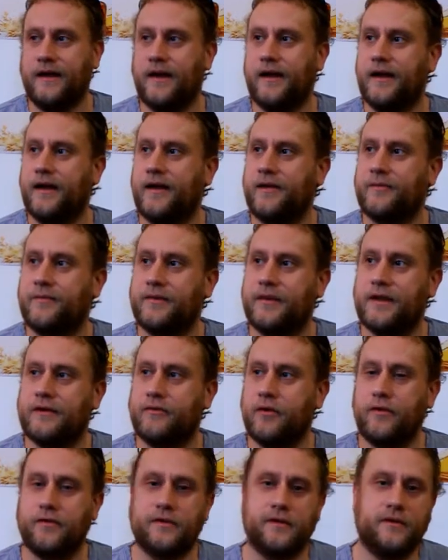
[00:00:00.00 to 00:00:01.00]

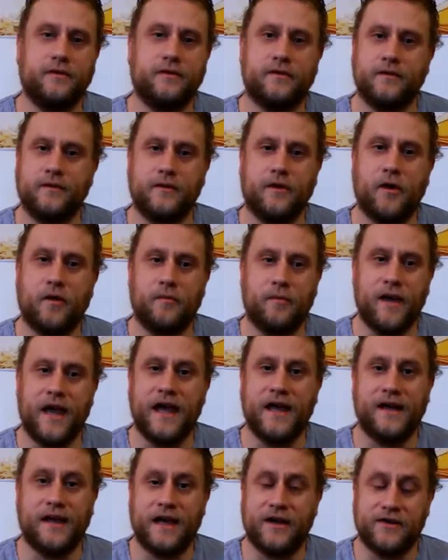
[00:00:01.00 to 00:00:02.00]
They're often
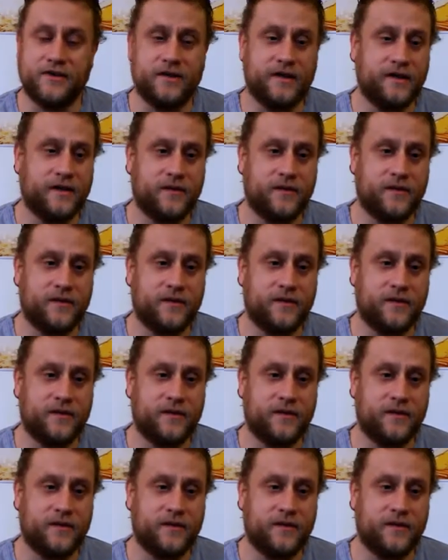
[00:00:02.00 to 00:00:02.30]
compared, actually,